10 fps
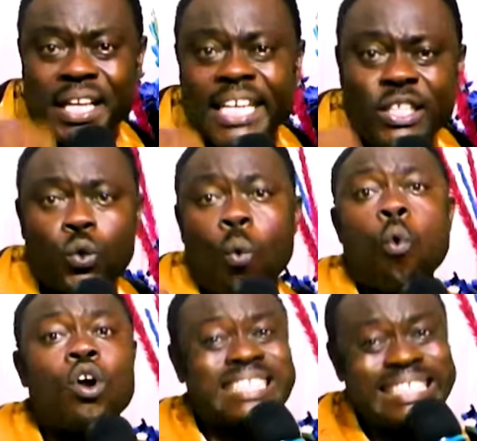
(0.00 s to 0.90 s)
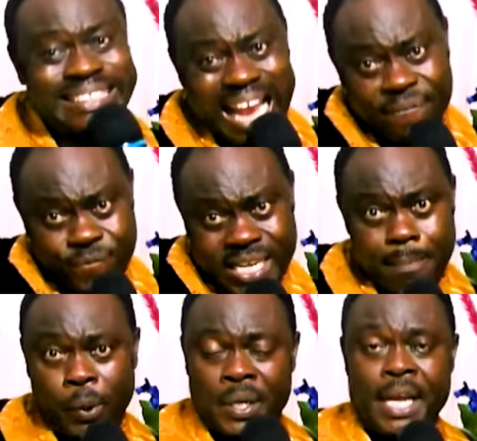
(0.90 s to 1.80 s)
into what is
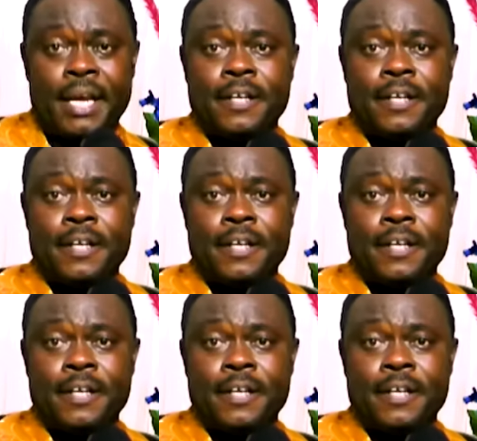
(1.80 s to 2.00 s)
available here.